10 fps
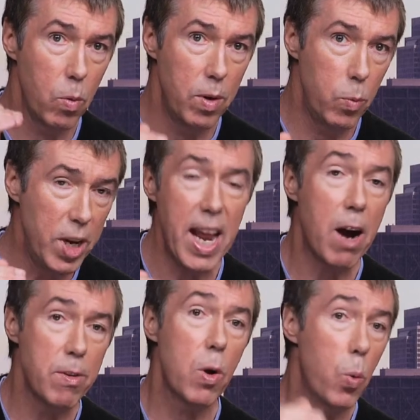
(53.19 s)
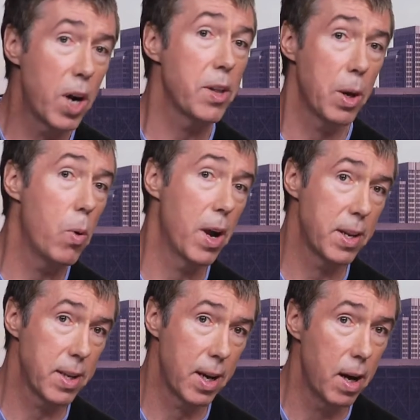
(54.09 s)
We now know where they
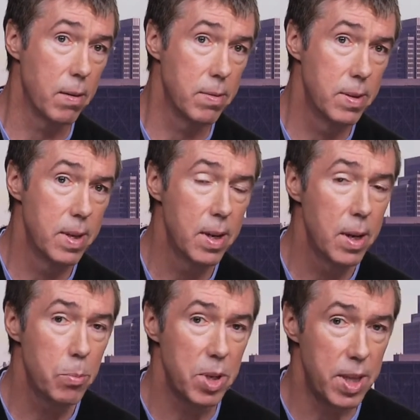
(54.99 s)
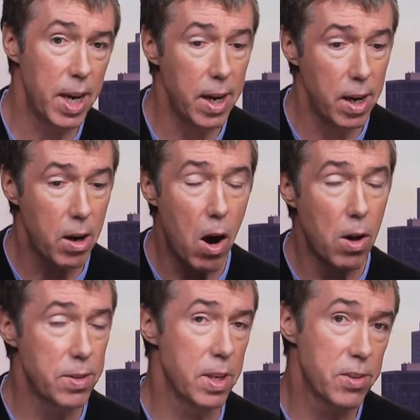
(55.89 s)
wanted to go, but they
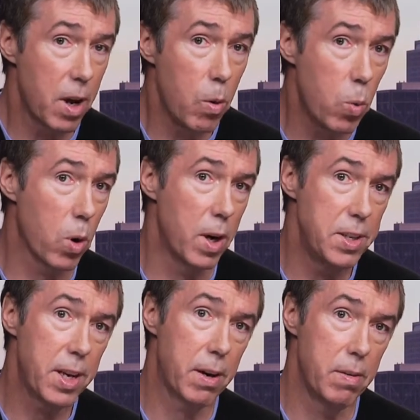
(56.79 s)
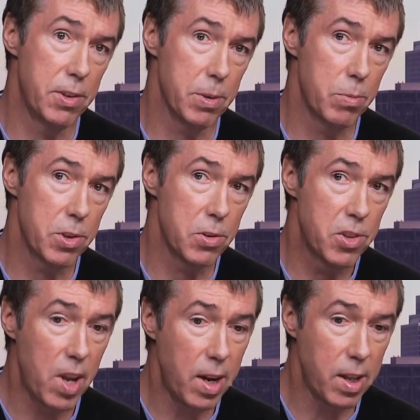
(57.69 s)
called this a war on terrorism. So
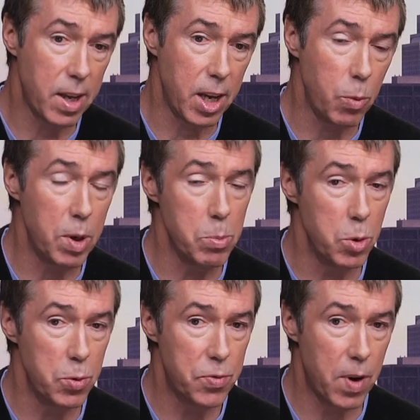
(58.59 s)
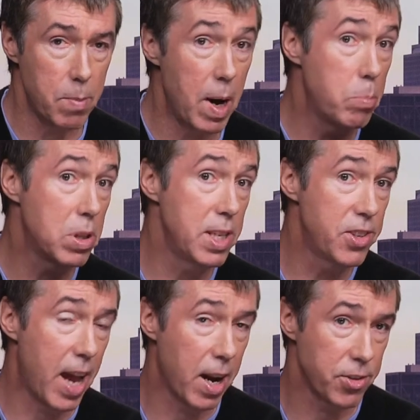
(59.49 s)
suddenly we move from a police
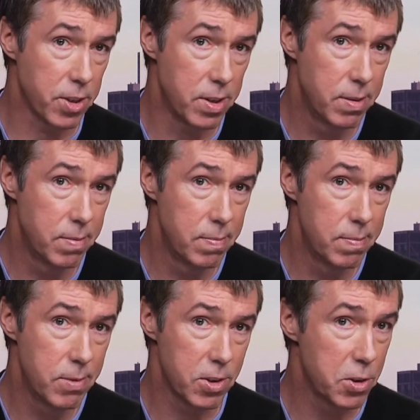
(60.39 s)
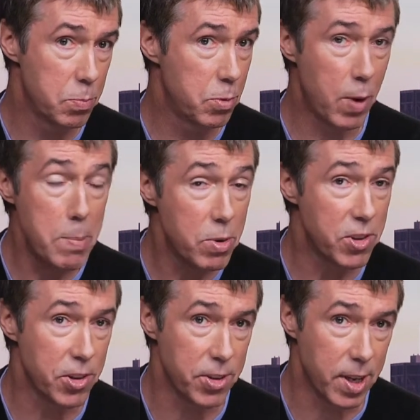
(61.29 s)
action, so it's great
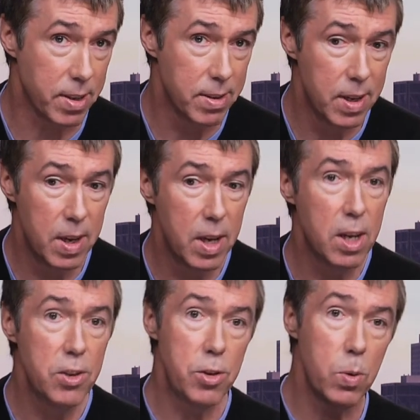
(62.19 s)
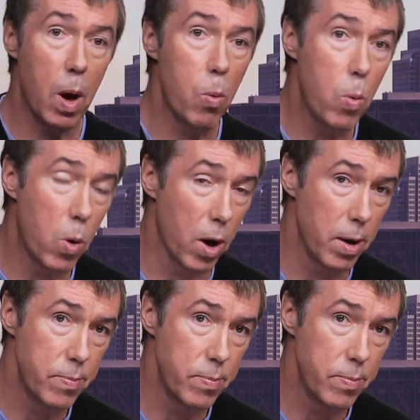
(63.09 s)
positioning, to a war.